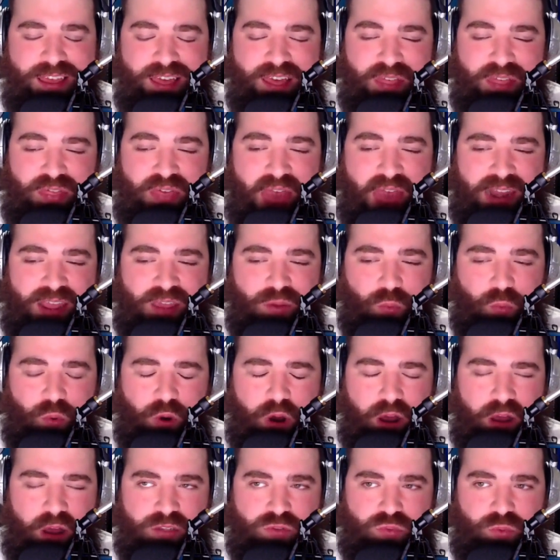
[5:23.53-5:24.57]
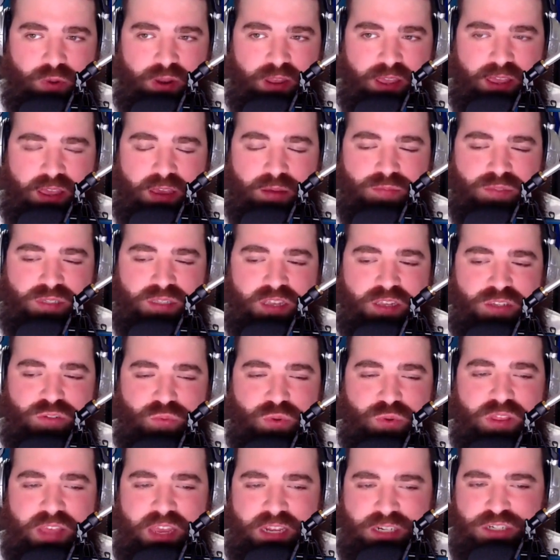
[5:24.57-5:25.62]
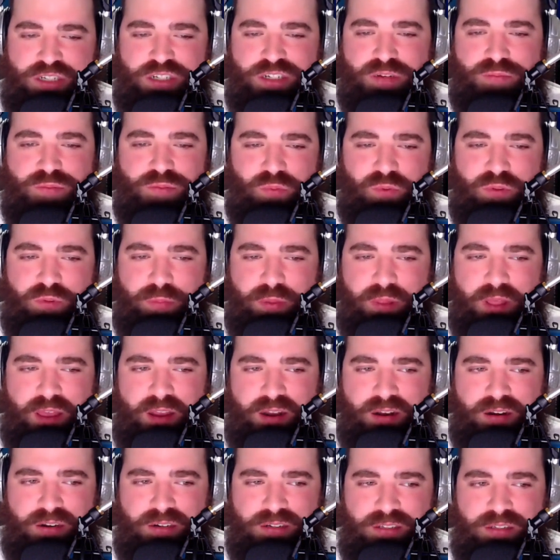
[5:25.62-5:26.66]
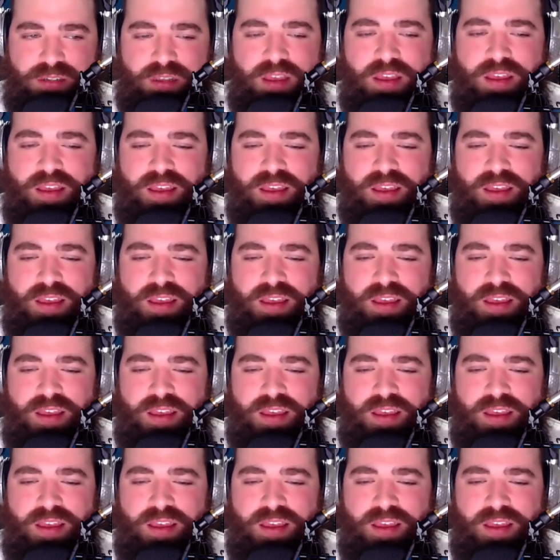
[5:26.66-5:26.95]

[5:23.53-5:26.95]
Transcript: that he was when it comes to his relationships with players.